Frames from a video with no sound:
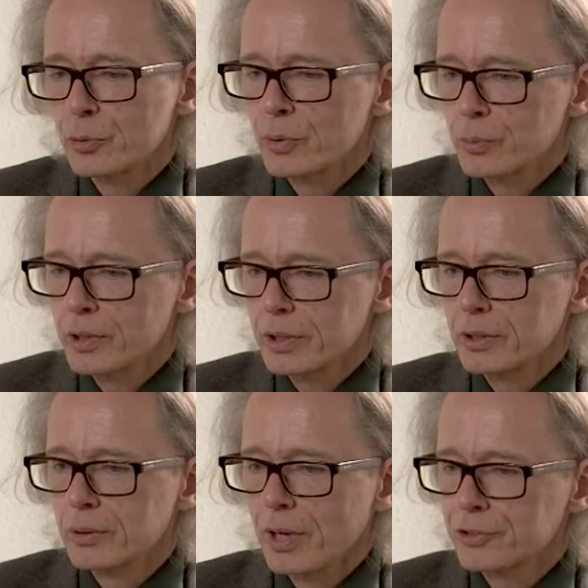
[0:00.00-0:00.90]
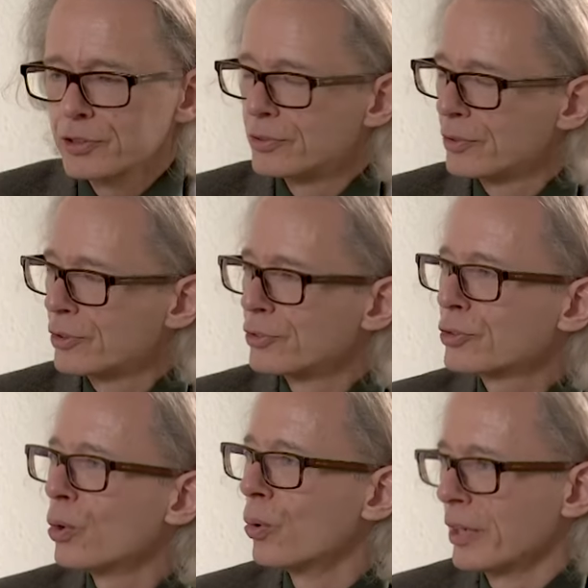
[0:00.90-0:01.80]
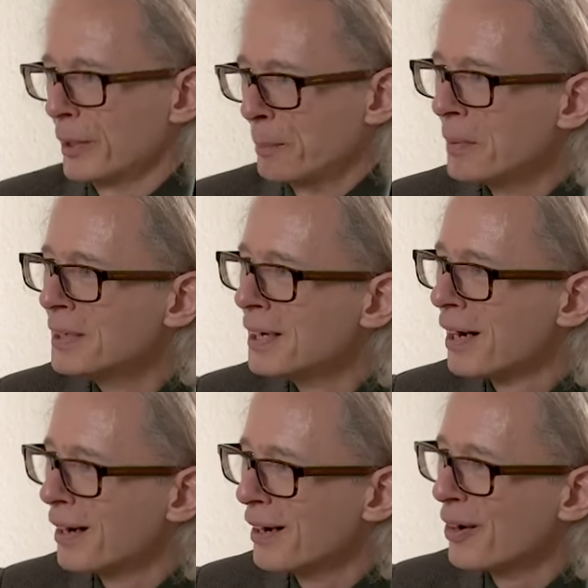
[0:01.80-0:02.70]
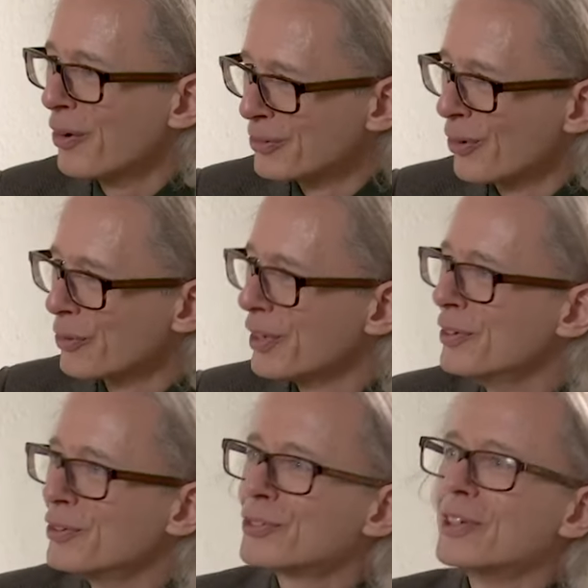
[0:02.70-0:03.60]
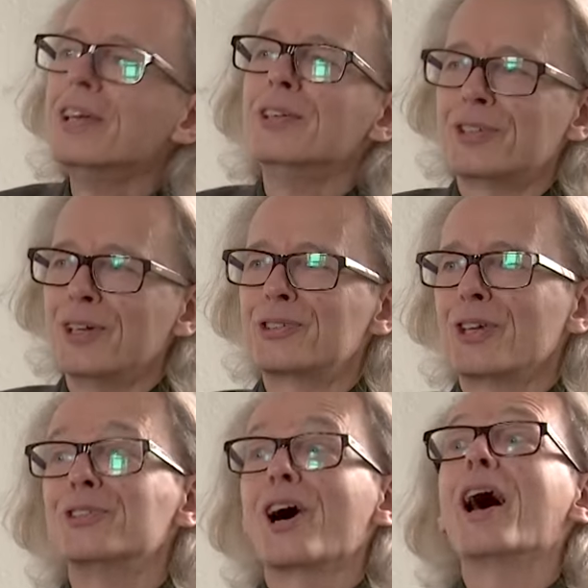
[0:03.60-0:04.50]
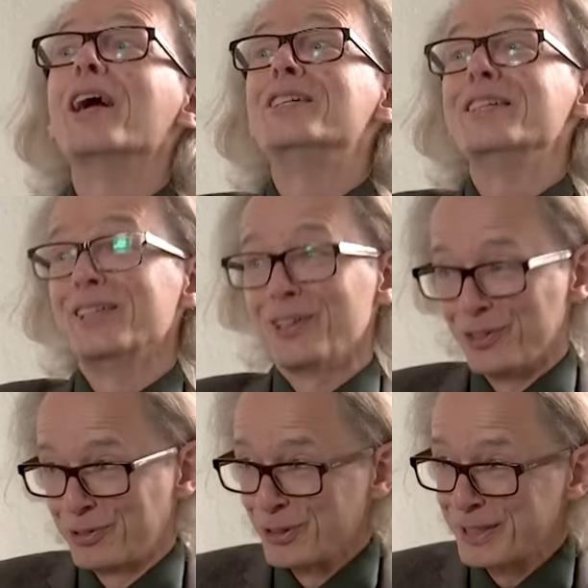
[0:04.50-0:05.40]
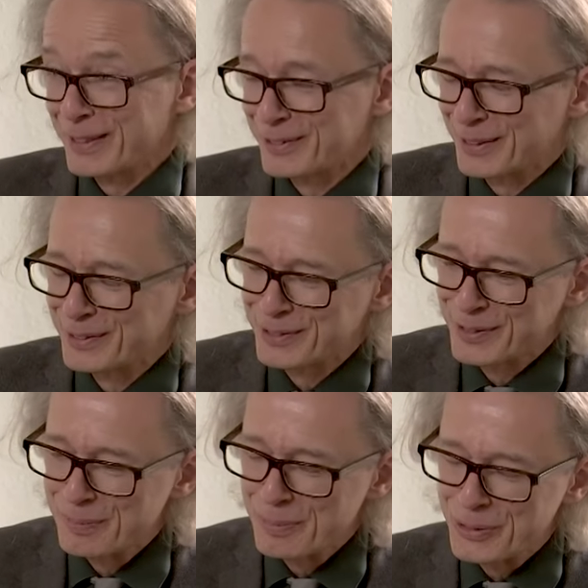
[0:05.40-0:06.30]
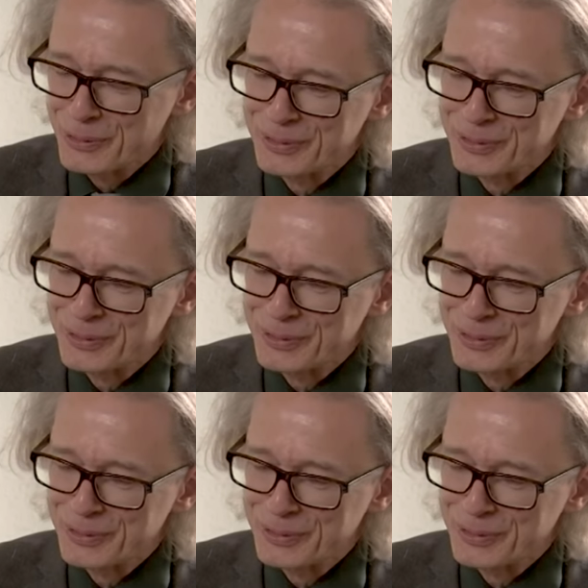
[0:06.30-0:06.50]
So we're going to ask you to score him on his ideas for getting to the moon.